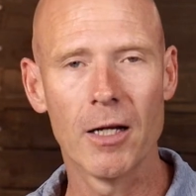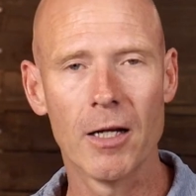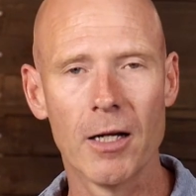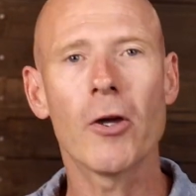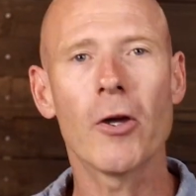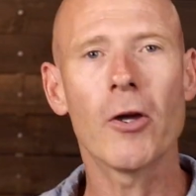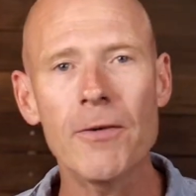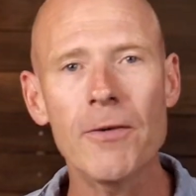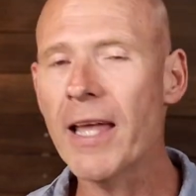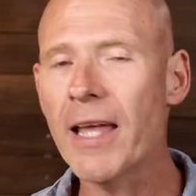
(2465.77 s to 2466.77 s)
And so
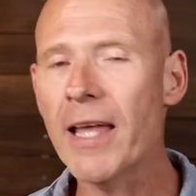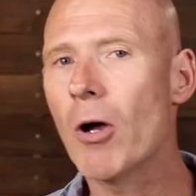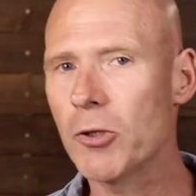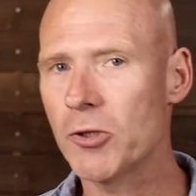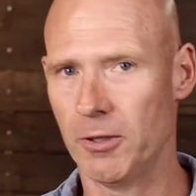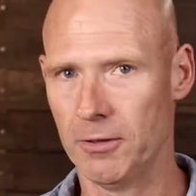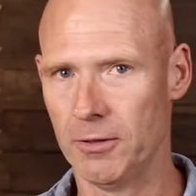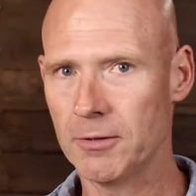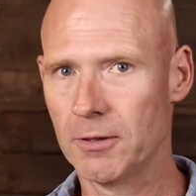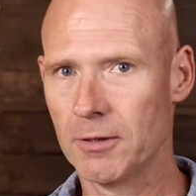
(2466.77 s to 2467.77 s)
if an
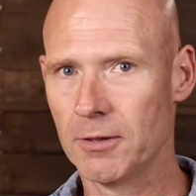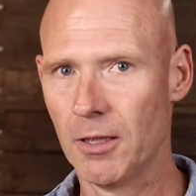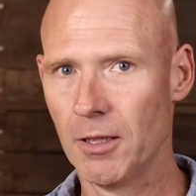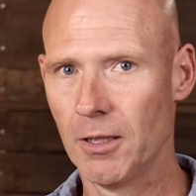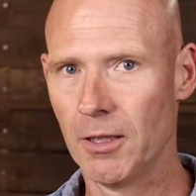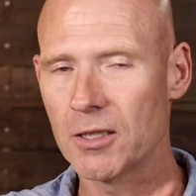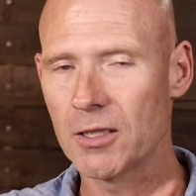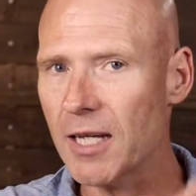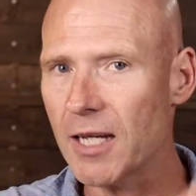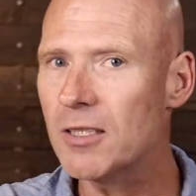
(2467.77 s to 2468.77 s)
emotion
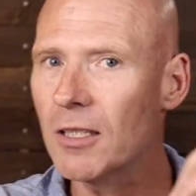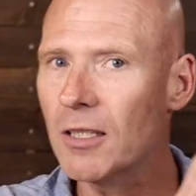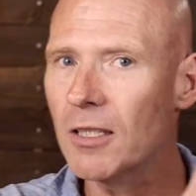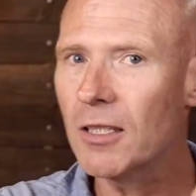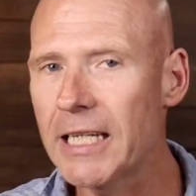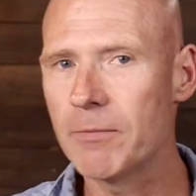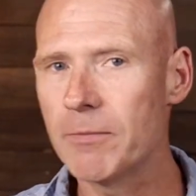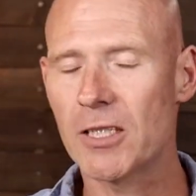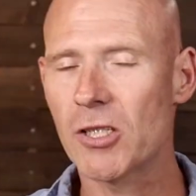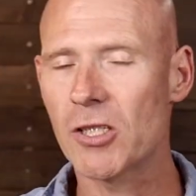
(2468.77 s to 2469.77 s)
doesn't lead
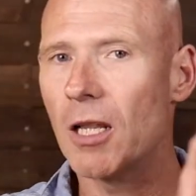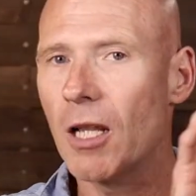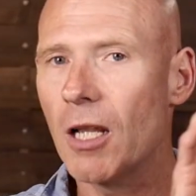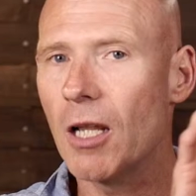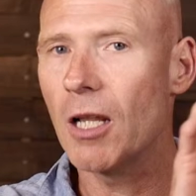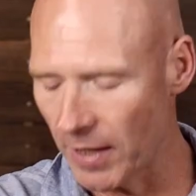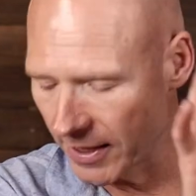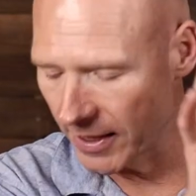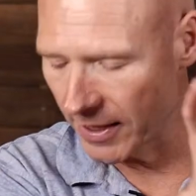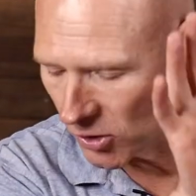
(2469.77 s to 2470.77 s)
me to love
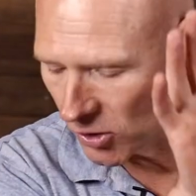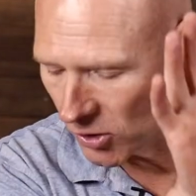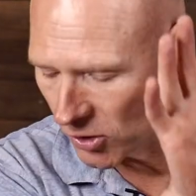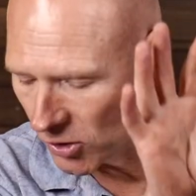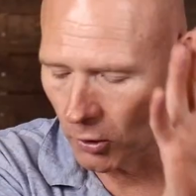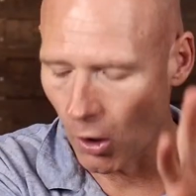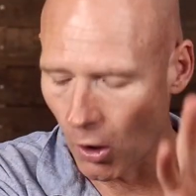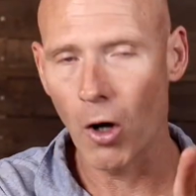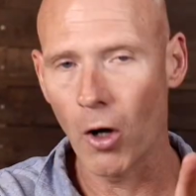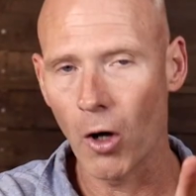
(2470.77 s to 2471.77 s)
and serve
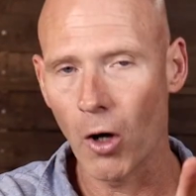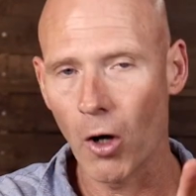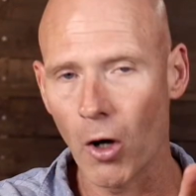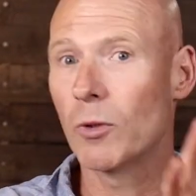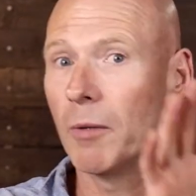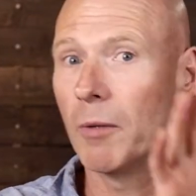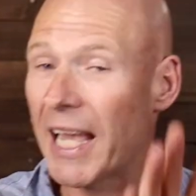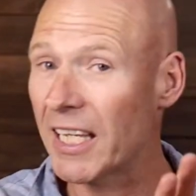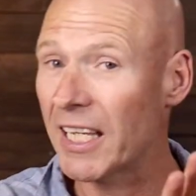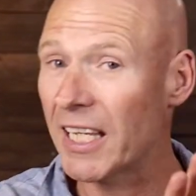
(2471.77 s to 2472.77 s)
God and to
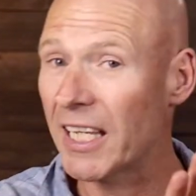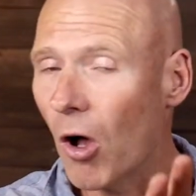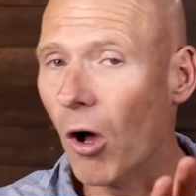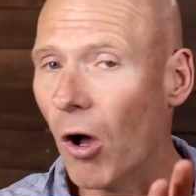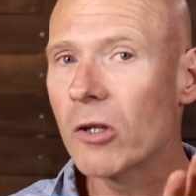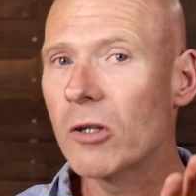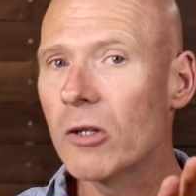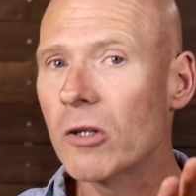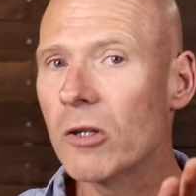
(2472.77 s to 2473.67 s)
obey God,